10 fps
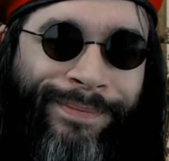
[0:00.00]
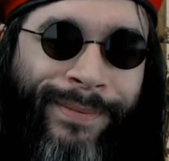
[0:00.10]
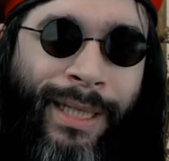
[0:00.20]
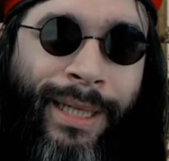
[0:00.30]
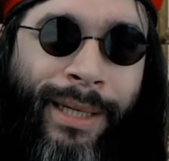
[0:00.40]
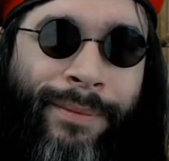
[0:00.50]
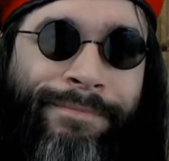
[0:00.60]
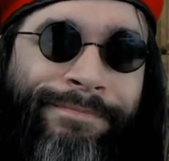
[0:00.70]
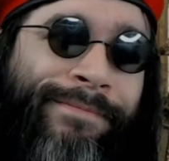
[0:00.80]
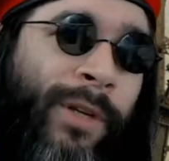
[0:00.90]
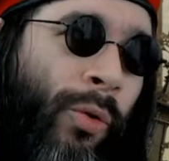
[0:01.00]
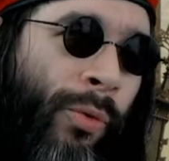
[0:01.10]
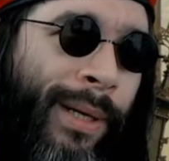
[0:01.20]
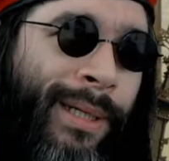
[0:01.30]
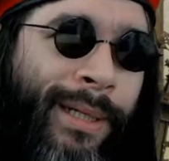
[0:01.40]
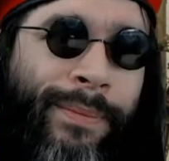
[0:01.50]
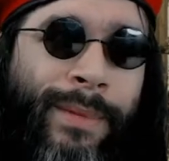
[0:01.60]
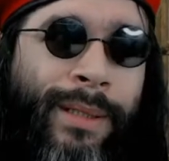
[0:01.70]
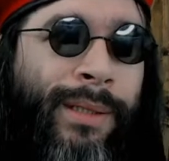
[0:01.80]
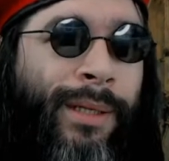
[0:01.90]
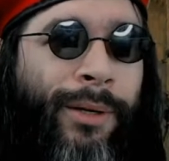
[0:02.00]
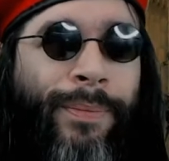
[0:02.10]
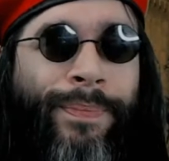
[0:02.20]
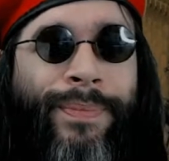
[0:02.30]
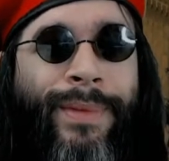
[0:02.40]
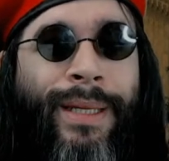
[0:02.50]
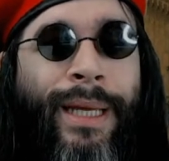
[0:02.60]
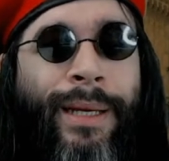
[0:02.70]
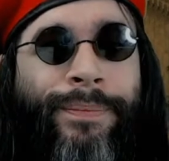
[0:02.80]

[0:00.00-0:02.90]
again already. So, yeah,